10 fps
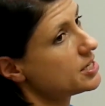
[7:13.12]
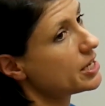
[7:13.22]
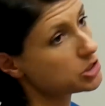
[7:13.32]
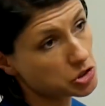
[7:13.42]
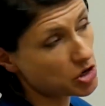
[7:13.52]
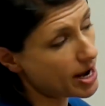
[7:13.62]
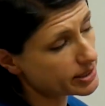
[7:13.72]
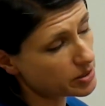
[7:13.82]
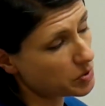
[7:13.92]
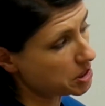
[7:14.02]
get
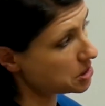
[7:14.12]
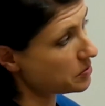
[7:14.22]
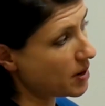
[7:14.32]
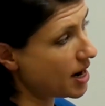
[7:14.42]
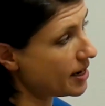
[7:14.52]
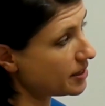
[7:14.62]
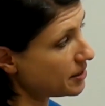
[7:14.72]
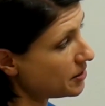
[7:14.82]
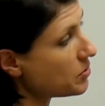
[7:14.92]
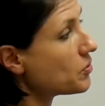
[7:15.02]
distracted once in a
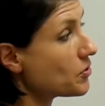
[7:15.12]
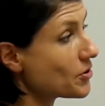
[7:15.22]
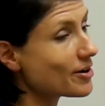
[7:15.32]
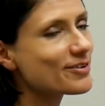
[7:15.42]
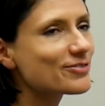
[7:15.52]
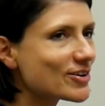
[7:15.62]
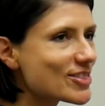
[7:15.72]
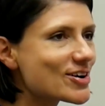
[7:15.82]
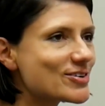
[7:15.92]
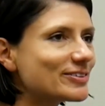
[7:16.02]
while, or for
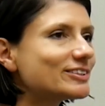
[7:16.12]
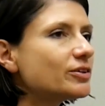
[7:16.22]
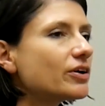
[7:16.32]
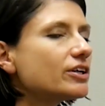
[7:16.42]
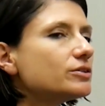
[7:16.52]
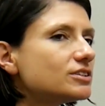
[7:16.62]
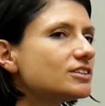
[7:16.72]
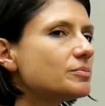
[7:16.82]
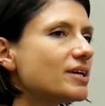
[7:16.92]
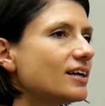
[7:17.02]
those who are
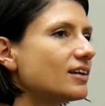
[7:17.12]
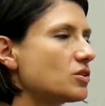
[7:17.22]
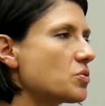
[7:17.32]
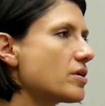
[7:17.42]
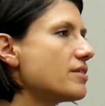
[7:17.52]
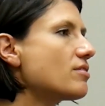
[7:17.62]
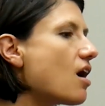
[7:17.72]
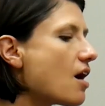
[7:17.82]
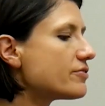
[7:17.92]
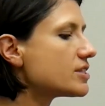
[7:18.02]
used to being in the
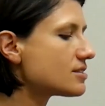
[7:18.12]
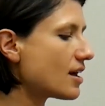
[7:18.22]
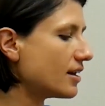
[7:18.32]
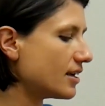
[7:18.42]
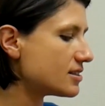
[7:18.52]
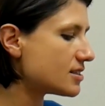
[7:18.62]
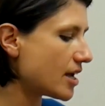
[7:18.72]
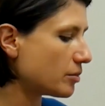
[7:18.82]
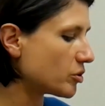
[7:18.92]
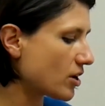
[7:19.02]
office setting and
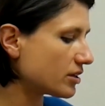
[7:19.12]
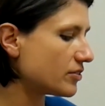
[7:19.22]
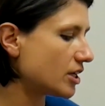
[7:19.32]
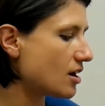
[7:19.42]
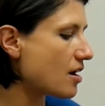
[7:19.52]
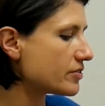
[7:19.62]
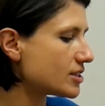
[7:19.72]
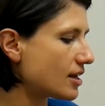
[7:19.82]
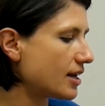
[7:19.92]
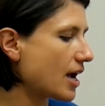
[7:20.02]
staying productive in an
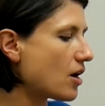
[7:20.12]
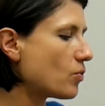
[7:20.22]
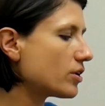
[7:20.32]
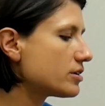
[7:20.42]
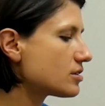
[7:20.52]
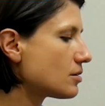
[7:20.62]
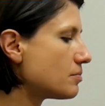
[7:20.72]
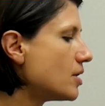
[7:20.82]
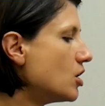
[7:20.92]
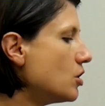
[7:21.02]
office setting? What are
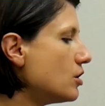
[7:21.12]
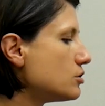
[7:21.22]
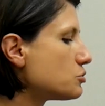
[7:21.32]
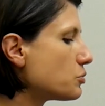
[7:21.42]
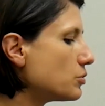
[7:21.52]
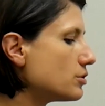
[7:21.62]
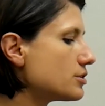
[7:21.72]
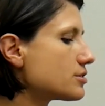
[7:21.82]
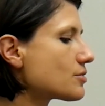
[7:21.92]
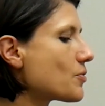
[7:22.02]
some
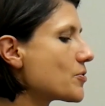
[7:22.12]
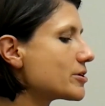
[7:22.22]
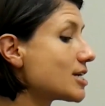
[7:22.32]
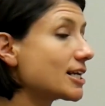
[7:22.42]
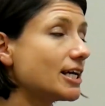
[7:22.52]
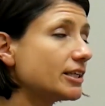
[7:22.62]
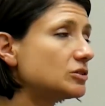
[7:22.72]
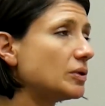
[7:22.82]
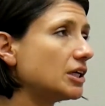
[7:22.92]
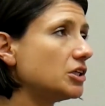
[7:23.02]
tools or
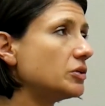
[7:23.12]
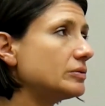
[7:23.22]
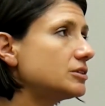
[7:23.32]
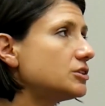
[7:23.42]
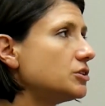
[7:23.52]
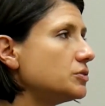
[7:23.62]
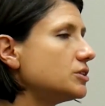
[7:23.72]
techniques we can use to